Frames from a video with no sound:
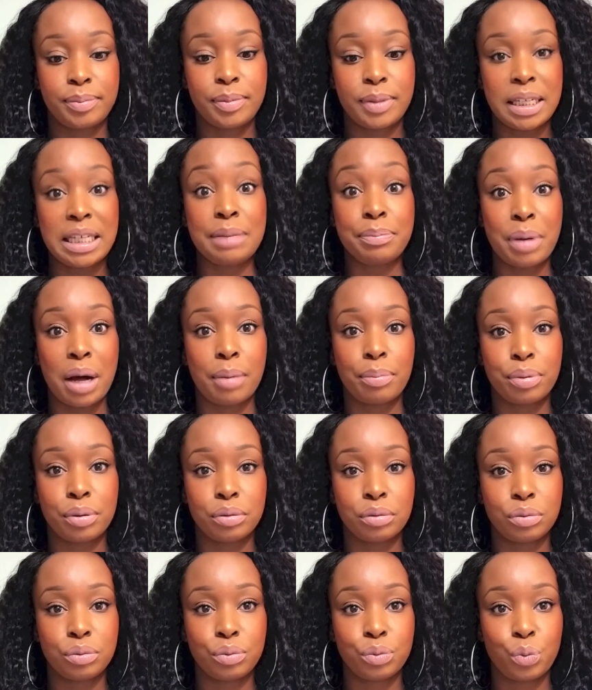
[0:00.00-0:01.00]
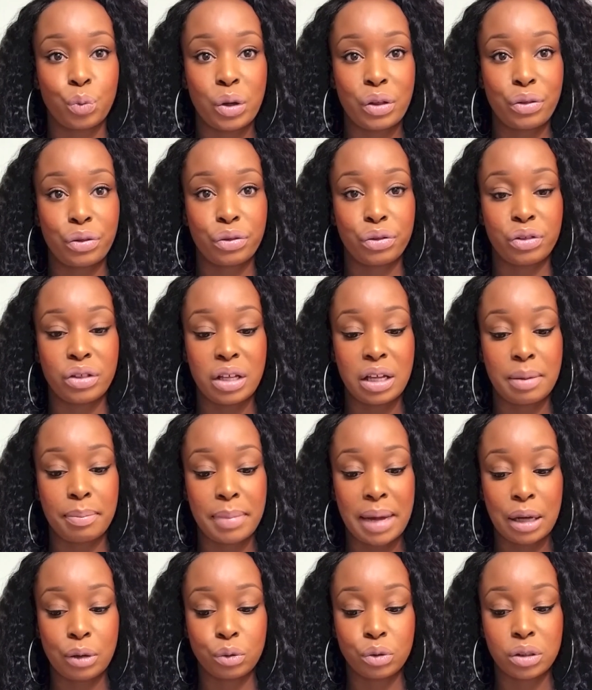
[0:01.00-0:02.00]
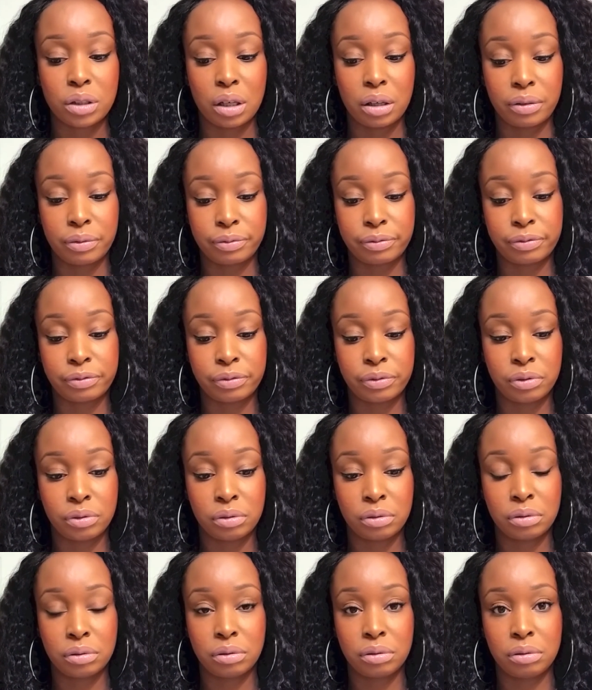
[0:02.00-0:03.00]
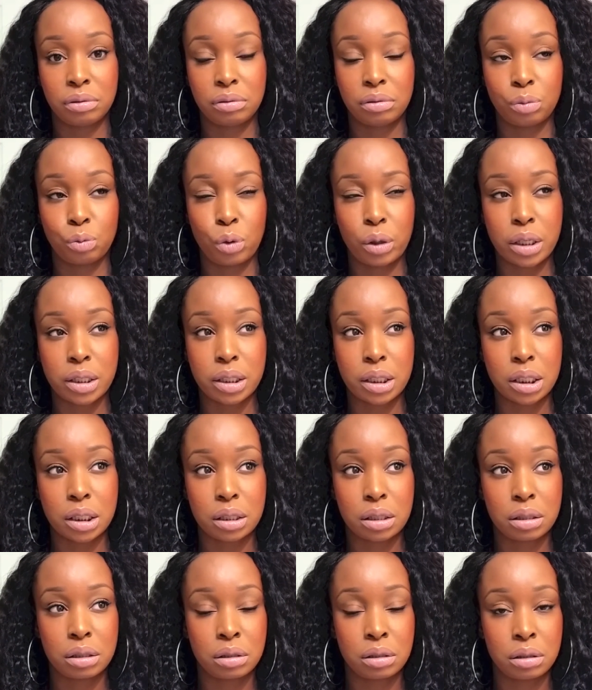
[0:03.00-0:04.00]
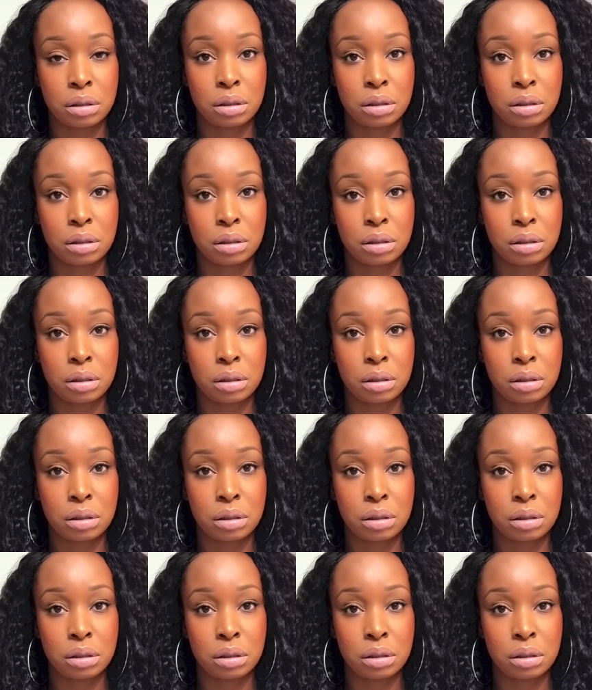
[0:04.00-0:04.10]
keep up with the amount of, what is it?